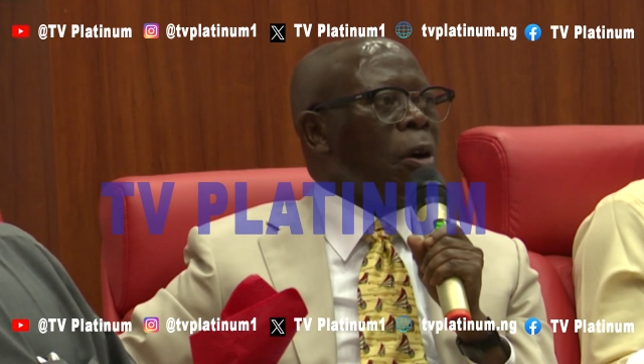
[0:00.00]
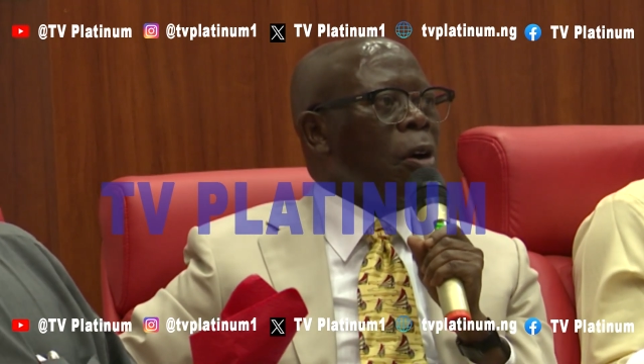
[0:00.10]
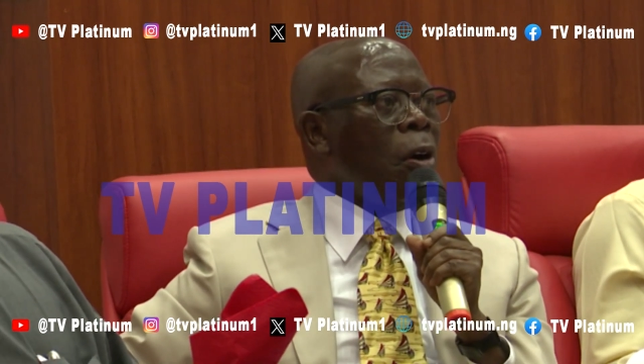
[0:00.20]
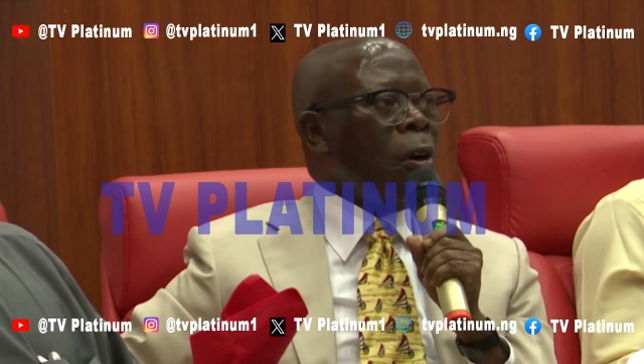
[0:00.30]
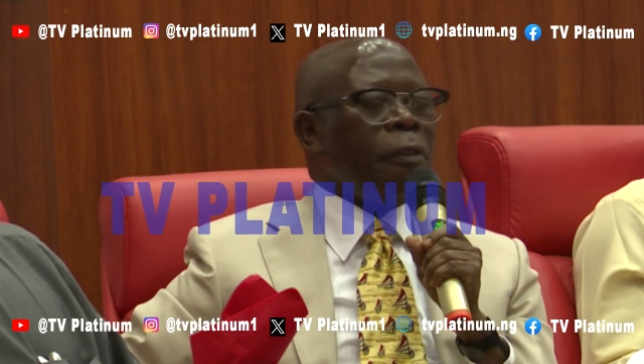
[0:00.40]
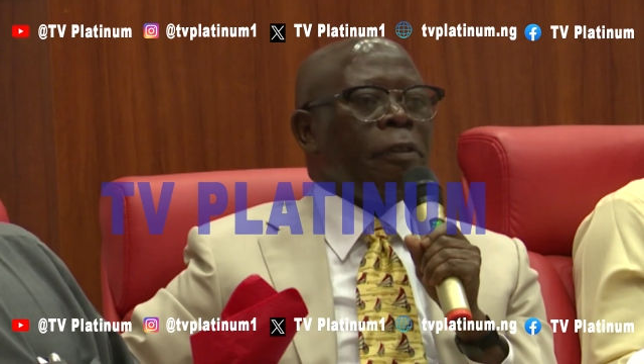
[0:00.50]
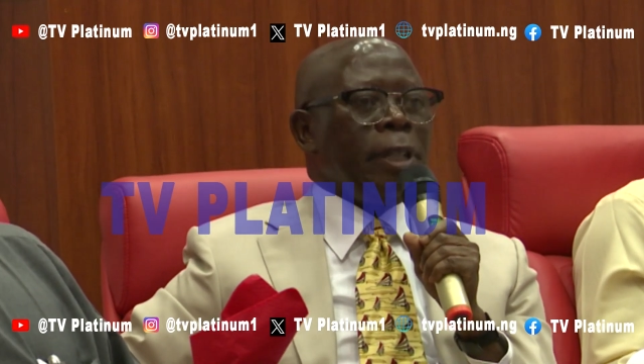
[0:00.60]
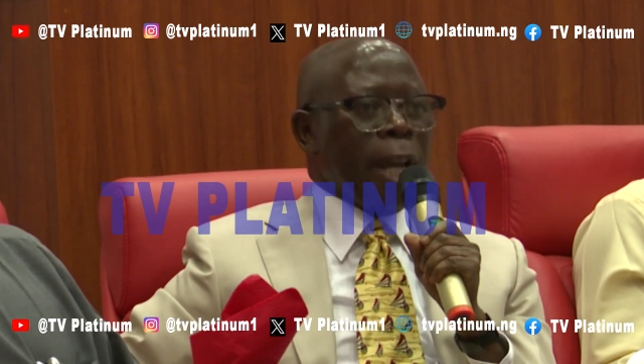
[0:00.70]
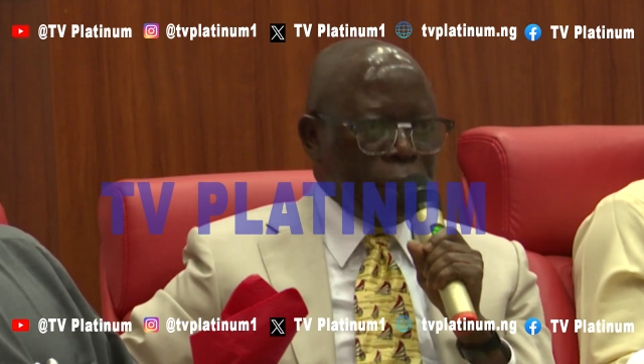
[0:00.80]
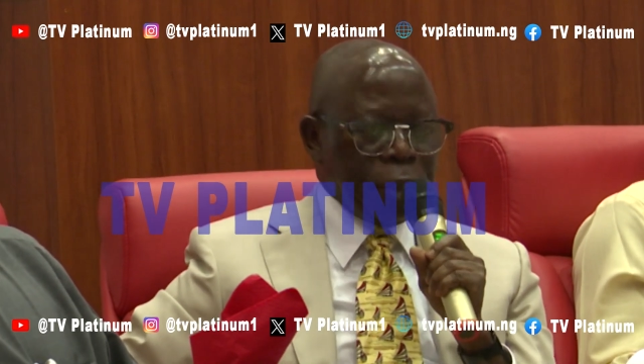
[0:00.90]
of
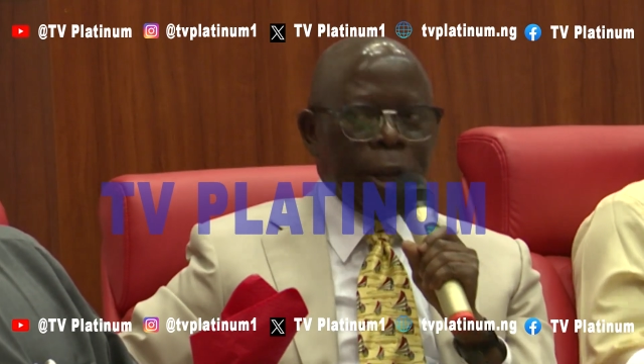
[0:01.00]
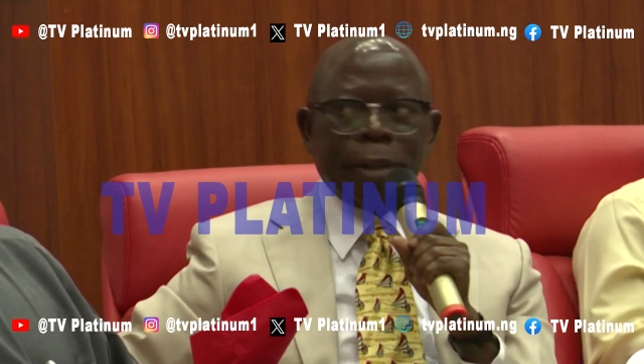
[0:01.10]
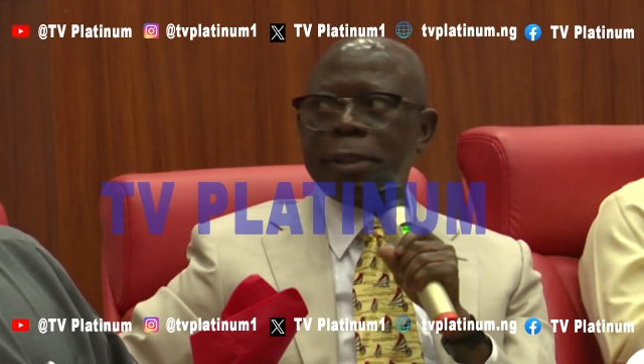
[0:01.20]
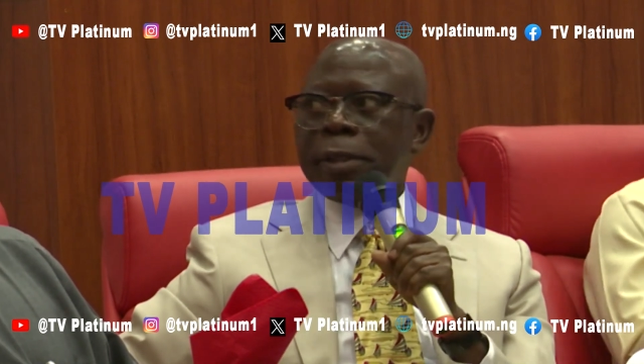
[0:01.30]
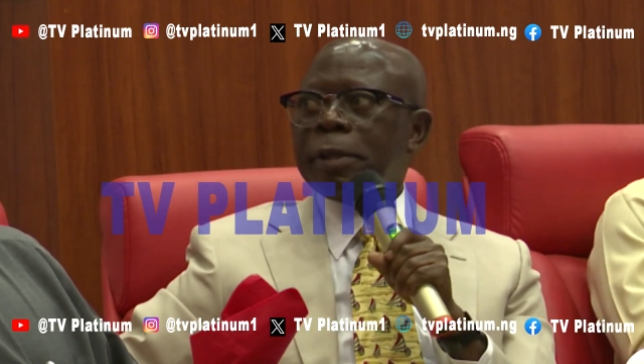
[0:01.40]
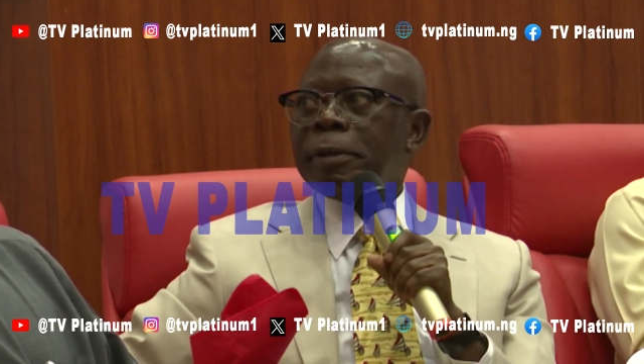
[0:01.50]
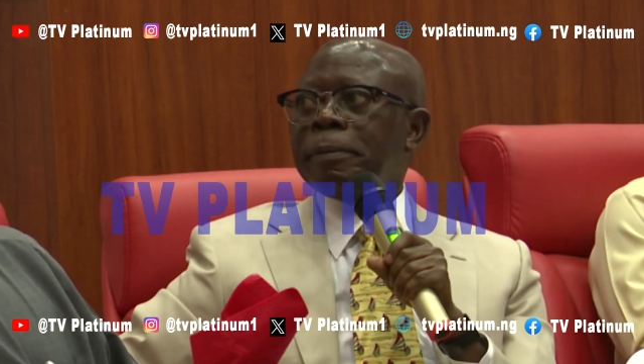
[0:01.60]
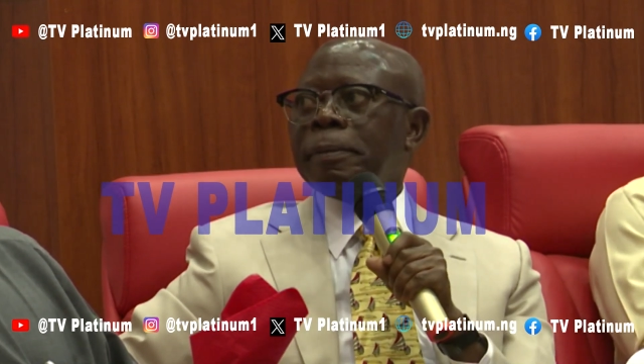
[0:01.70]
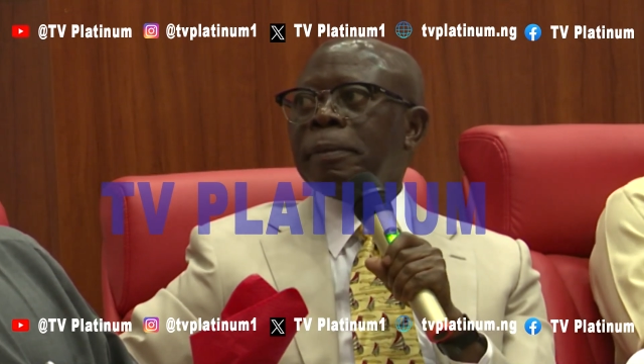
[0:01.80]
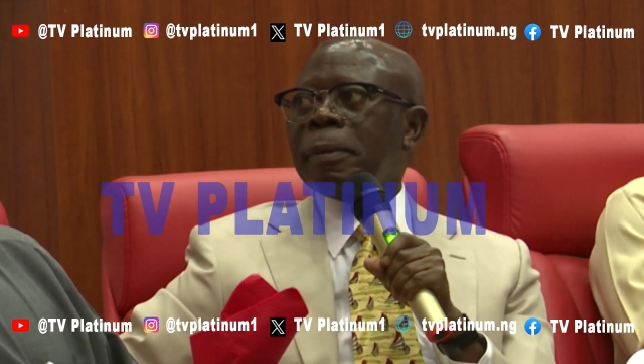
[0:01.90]
Nigerians.
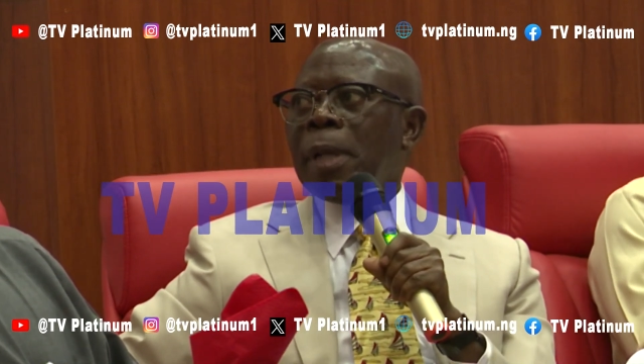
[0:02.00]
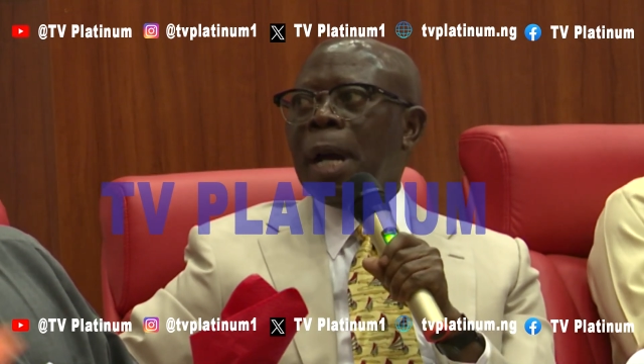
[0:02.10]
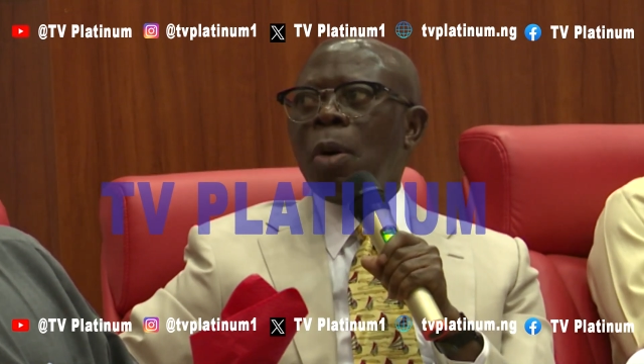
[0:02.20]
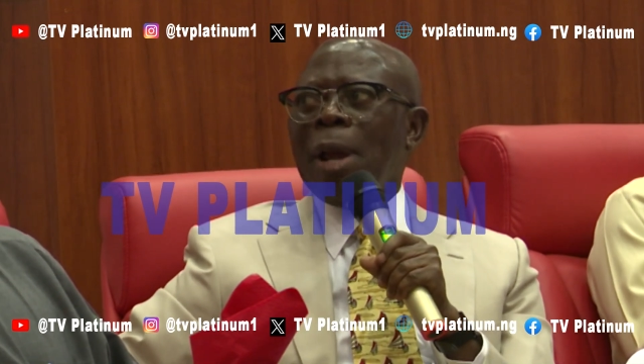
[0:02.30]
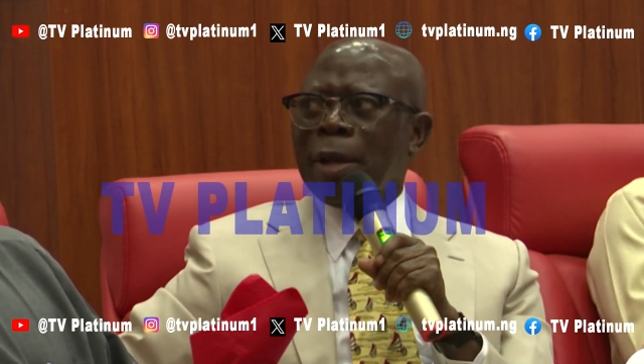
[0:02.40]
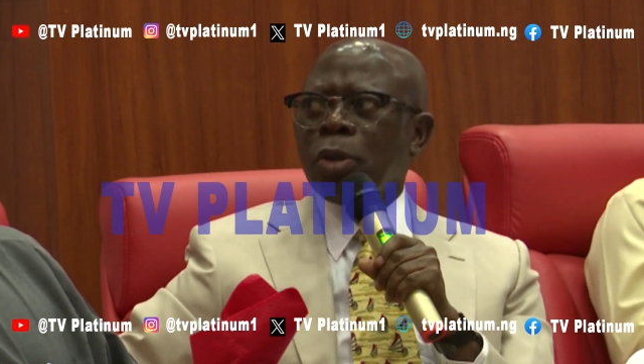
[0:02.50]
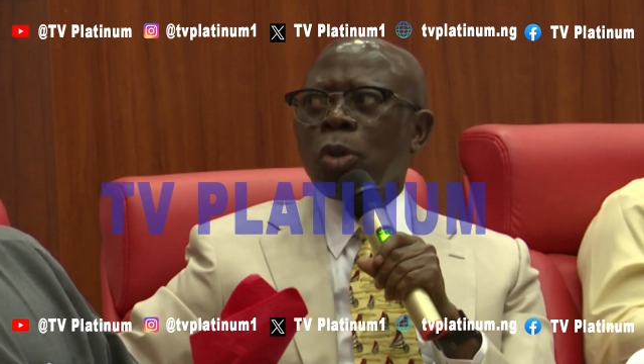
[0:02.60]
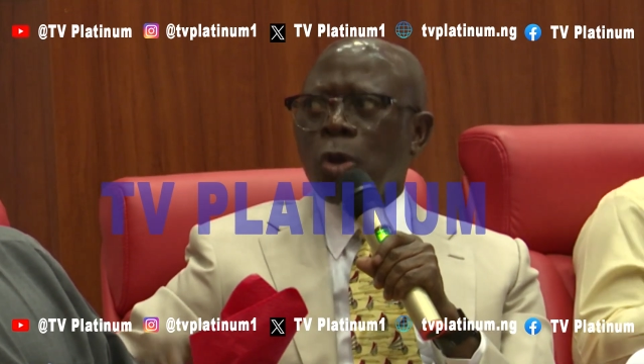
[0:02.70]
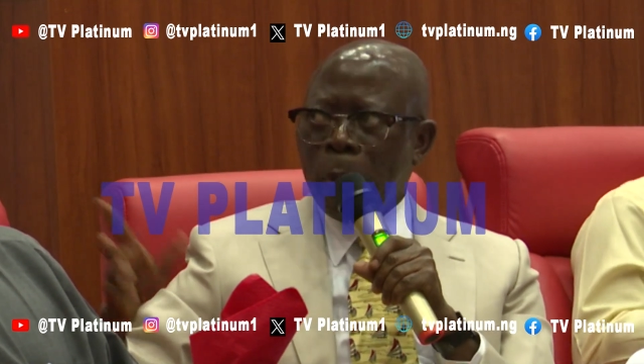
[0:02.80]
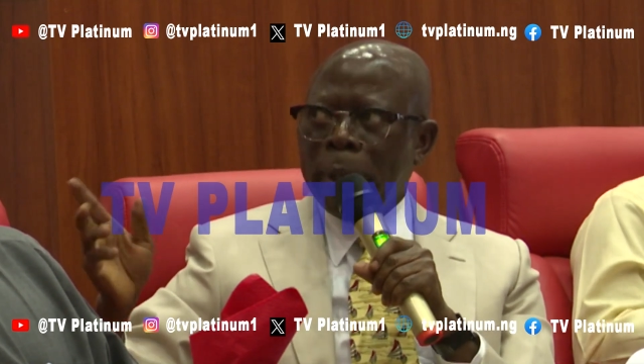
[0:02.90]
I would like you
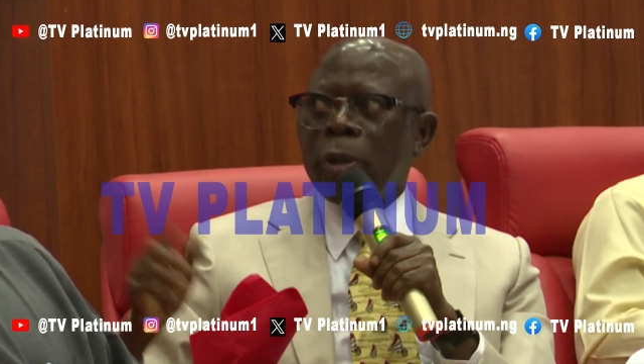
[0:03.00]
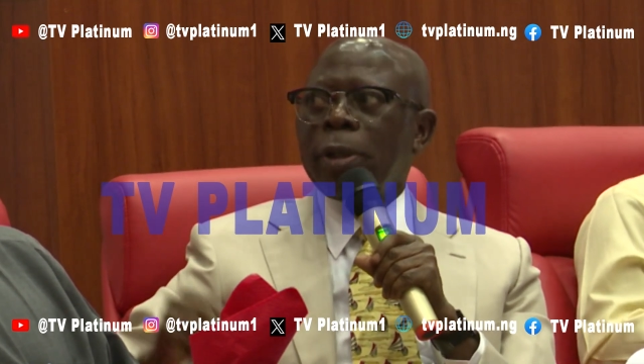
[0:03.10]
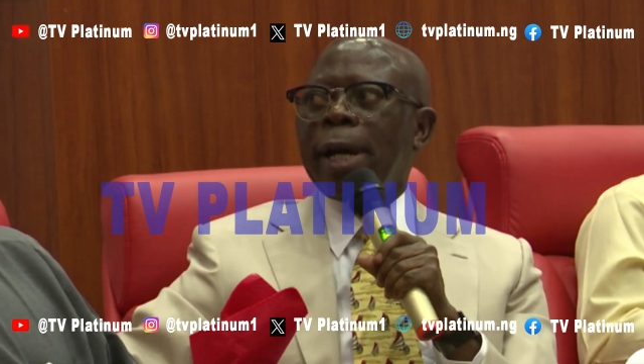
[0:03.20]
to comment on